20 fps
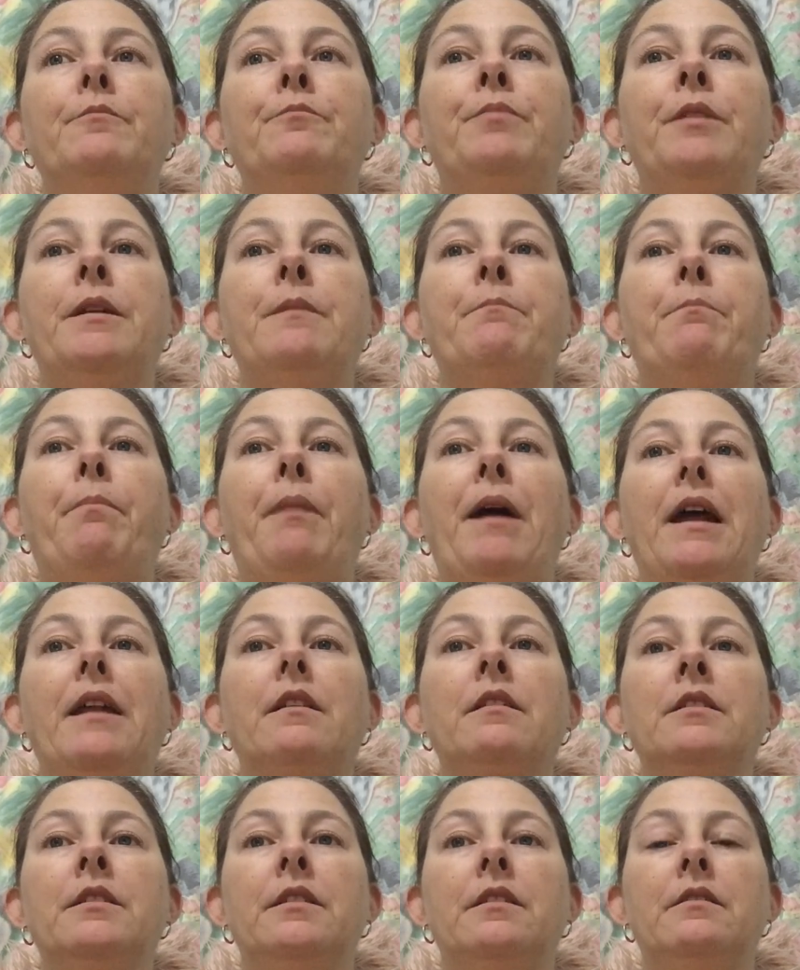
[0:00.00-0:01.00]
been
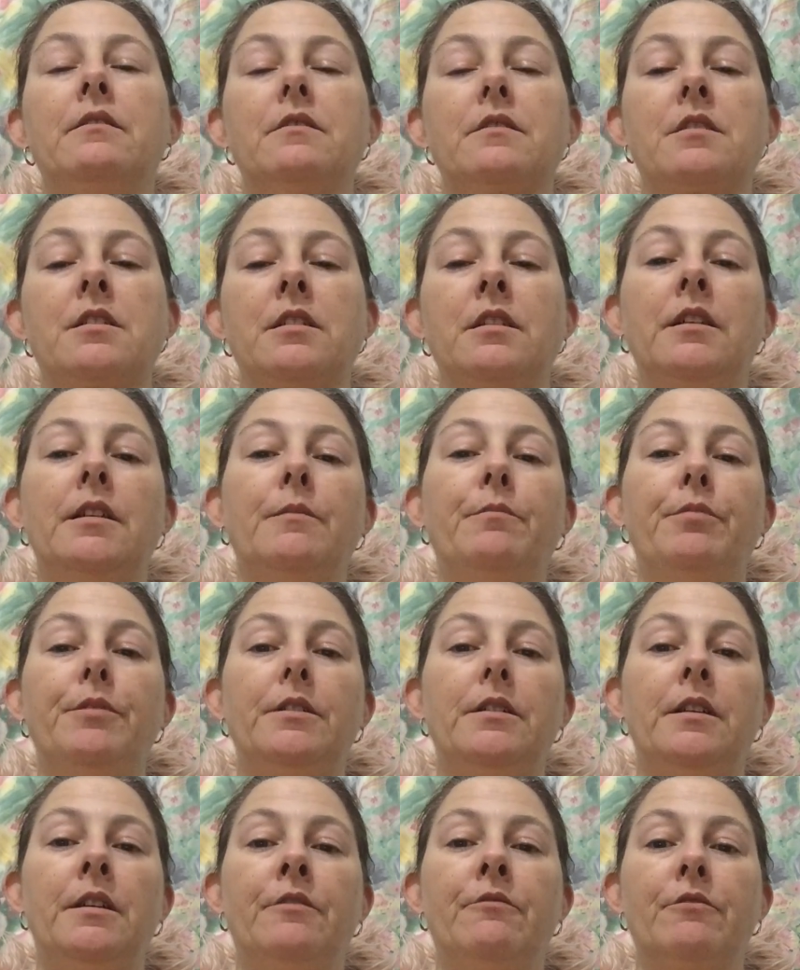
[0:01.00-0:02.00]
battling sleep
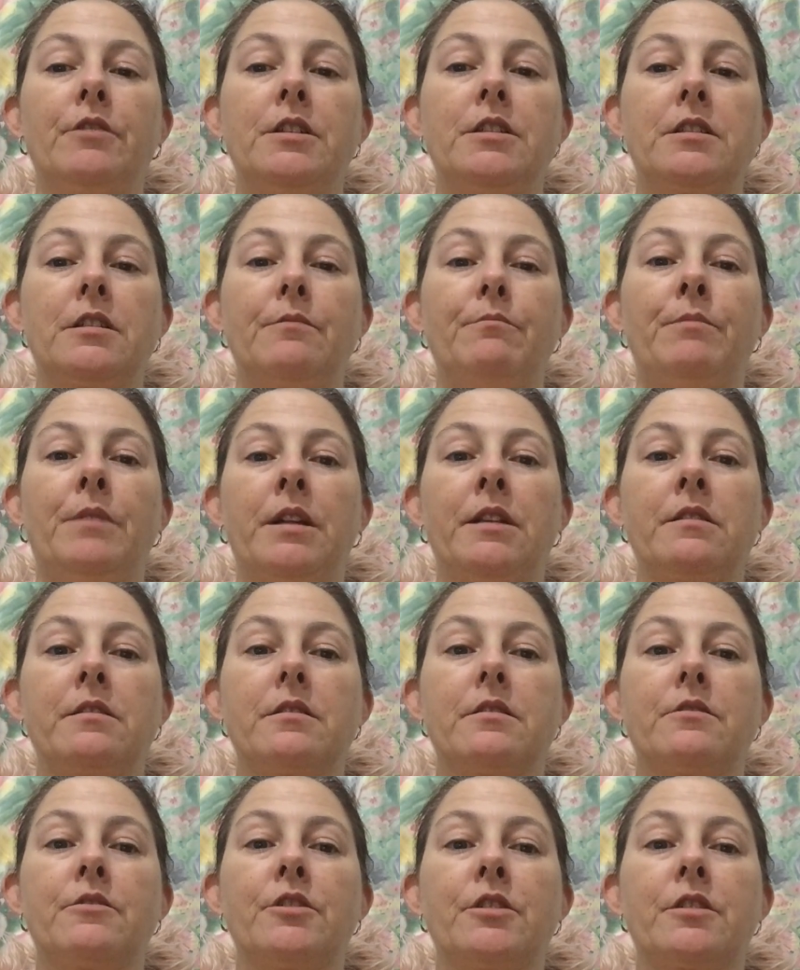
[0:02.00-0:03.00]
in recent
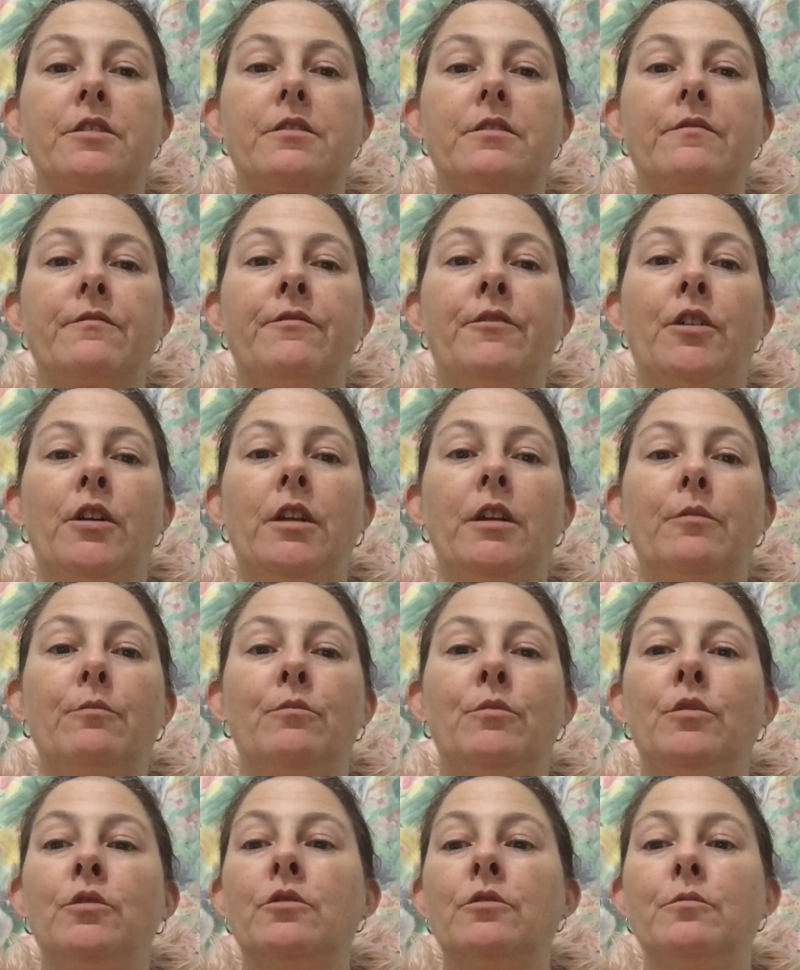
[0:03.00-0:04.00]
months, just finding it
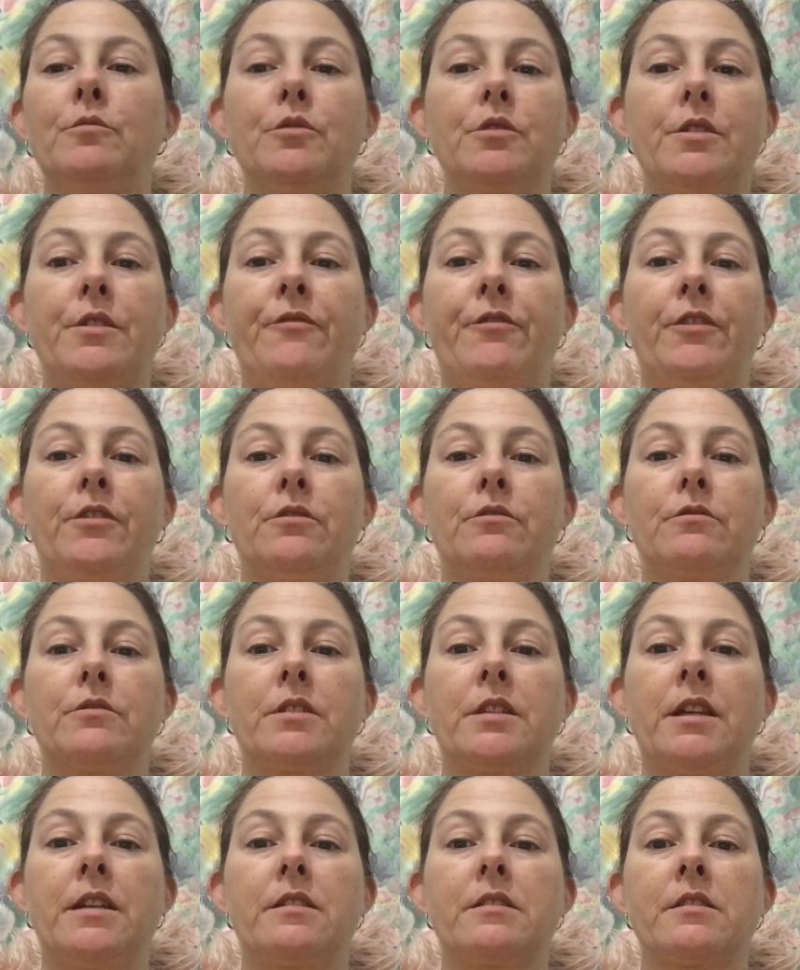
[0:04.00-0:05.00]
more and more difficult
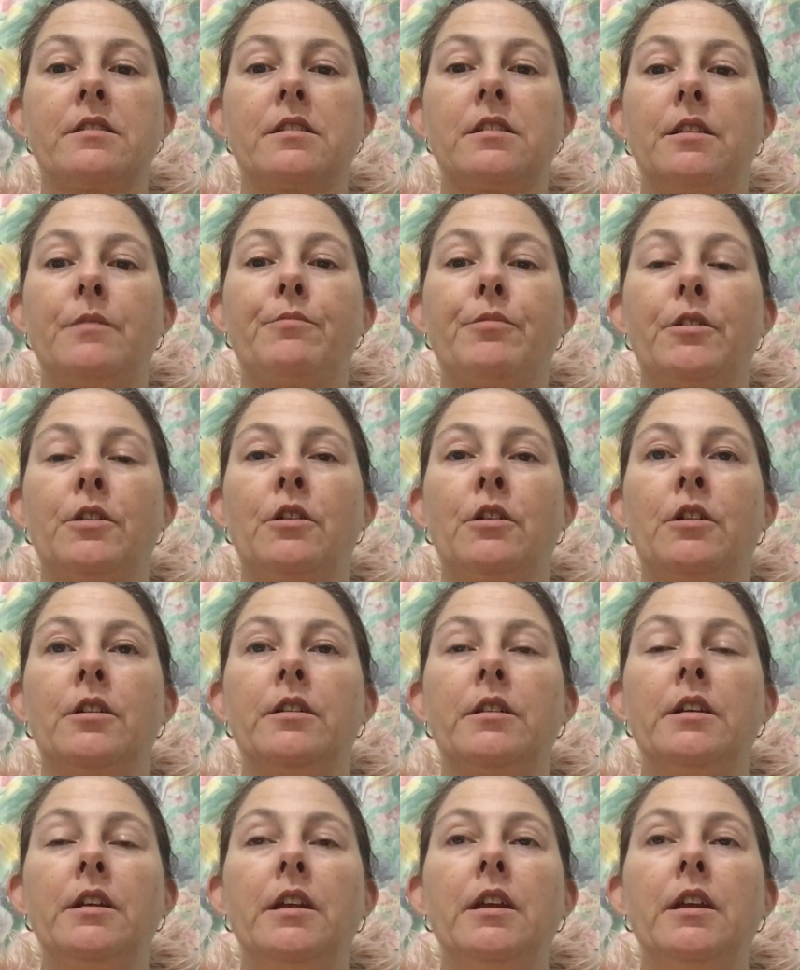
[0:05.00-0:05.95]
to get to sleep at night,